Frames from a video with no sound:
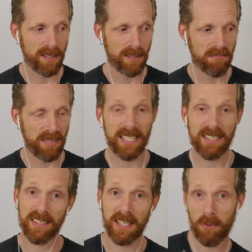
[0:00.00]

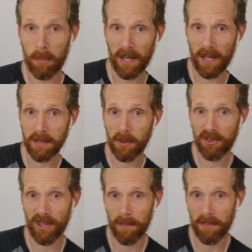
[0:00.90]
easily replaceable,
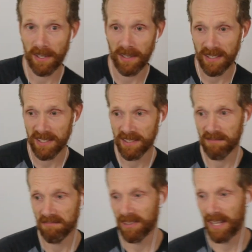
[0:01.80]
something that's
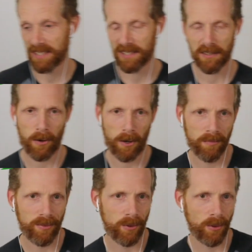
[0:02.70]
less
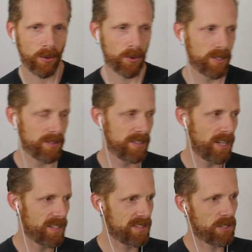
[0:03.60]
harmful or
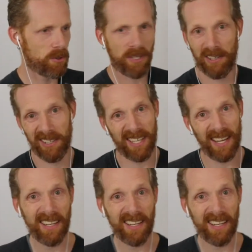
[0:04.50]
toxic or irritating?